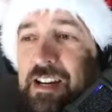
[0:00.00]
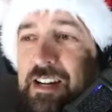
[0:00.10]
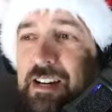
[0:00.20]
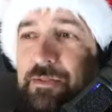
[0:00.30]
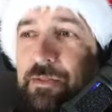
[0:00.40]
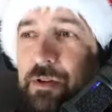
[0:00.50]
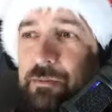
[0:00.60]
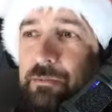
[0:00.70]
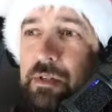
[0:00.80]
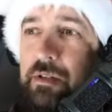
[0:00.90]

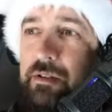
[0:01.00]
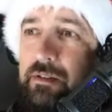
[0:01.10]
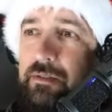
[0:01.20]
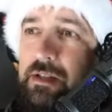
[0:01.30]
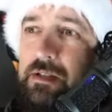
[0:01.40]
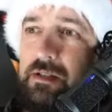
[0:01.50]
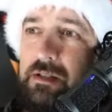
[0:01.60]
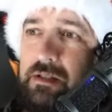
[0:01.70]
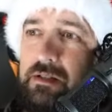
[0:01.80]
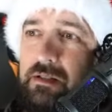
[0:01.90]
From these,
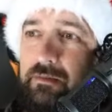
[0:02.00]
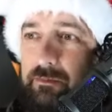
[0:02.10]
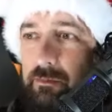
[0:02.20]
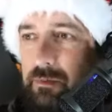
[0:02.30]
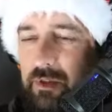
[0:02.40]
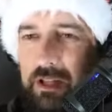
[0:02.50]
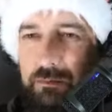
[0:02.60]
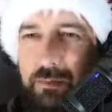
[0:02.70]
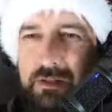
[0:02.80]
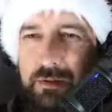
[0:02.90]
like
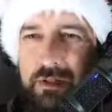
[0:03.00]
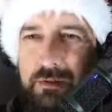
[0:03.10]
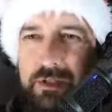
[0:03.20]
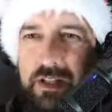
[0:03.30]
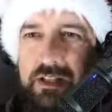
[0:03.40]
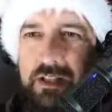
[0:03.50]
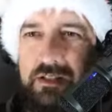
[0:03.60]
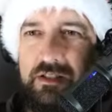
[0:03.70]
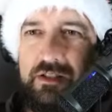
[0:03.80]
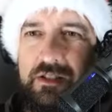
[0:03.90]
monitoring already can
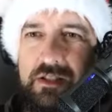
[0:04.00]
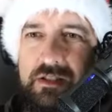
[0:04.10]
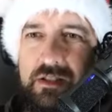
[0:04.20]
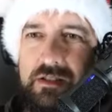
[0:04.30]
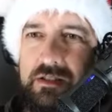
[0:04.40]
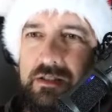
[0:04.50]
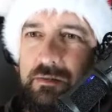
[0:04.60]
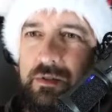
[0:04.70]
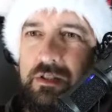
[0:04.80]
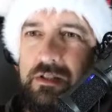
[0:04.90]
suggest us
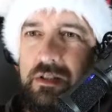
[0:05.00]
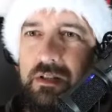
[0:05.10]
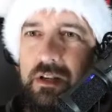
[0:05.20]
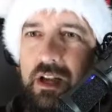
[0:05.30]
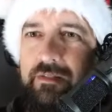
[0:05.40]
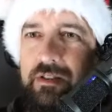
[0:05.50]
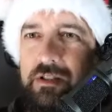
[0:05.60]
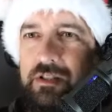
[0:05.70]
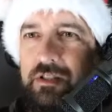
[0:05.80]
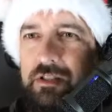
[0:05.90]
what is
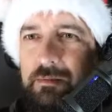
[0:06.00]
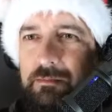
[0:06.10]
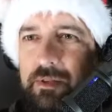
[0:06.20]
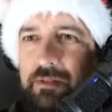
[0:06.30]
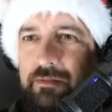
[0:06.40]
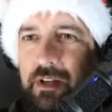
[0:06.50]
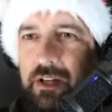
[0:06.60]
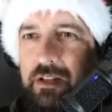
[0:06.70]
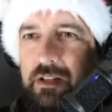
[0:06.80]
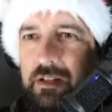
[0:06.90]
average temporary
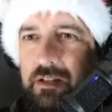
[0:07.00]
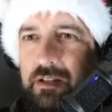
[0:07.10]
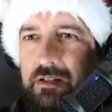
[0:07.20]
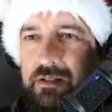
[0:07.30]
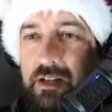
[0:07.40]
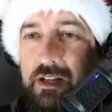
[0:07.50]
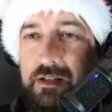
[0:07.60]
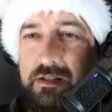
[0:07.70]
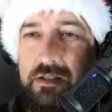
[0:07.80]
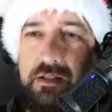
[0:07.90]
file
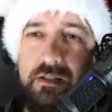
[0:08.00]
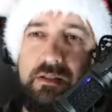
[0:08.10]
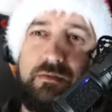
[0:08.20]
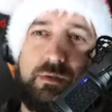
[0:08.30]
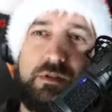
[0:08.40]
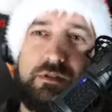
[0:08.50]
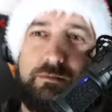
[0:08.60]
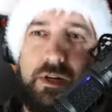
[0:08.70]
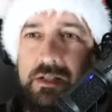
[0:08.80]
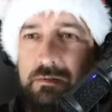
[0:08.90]
size and what is
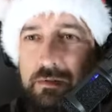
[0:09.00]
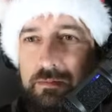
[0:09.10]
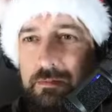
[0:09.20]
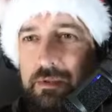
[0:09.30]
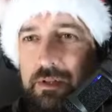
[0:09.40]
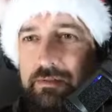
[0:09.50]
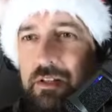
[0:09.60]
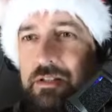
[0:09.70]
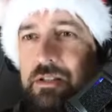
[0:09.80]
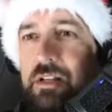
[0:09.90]
maximum temporary file
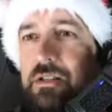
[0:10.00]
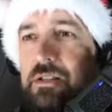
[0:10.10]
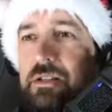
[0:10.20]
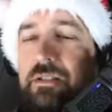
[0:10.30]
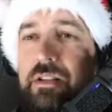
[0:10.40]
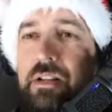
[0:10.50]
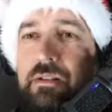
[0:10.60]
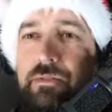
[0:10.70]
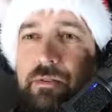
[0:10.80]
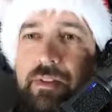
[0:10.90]
size. And
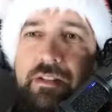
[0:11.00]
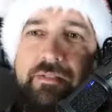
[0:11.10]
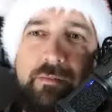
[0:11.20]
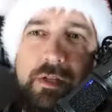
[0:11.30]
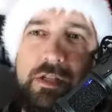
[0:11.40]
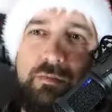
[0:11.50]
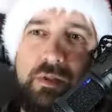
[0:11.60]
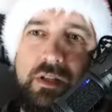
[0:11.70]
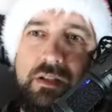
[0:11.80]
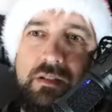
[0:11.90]
from that information, we
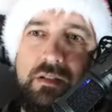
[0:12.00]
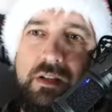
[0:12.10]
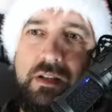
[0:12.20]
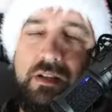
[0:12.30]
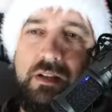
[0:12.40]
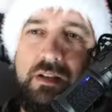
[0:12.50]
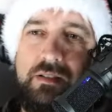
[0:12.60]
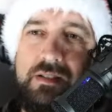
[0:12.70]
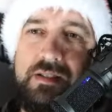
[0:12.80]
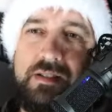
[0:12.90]
can
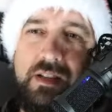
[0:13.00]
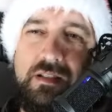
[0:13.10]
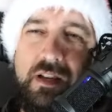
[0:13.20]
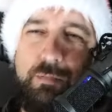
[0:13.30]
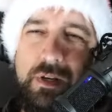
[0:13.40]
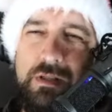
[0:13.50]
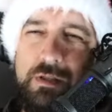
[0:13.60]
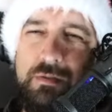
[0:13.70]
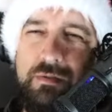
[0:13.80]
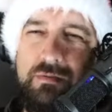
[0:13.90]
understand how much
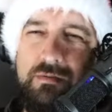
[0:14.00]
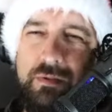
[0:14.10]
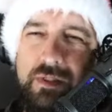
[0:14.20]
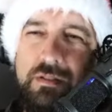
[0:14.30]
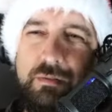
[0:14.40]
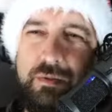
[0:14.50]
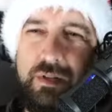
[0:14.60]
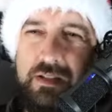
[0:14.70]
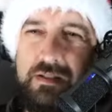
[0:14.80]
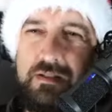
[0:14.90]
we need to
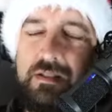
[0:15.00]
raise.